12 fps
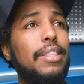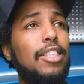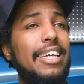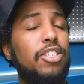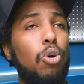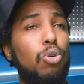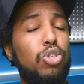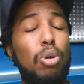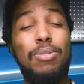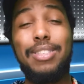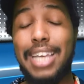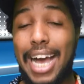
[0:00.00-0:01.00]
There's
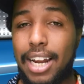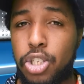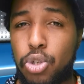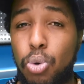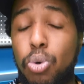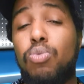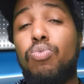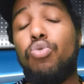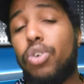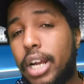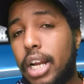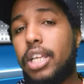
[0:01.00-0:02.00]
also Dallas, who could
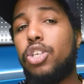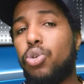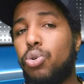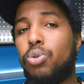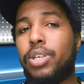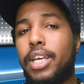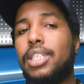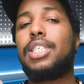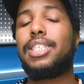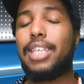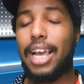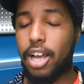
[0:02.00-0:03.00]
really use
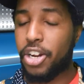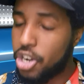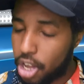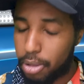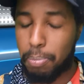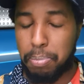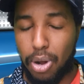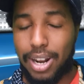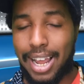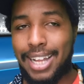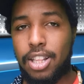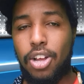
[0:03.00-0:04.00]
another ball
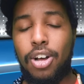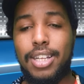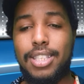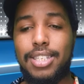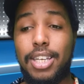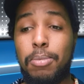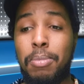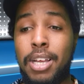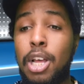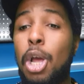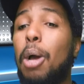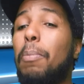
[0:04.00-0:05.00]
handler on their team.
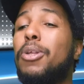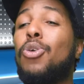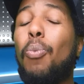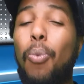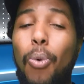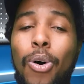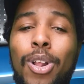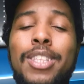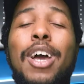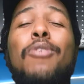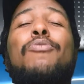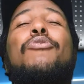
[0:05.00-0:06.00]
But the one
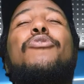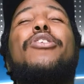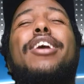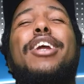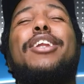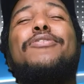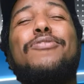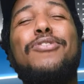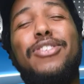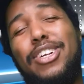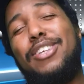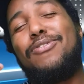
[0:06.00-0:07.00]
that really
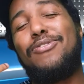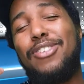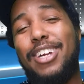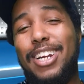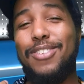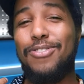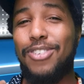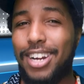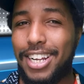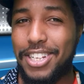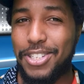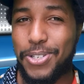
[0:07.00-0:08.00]

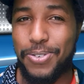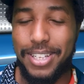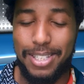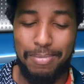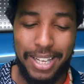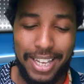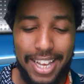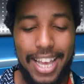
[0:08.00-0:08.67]
intrigues me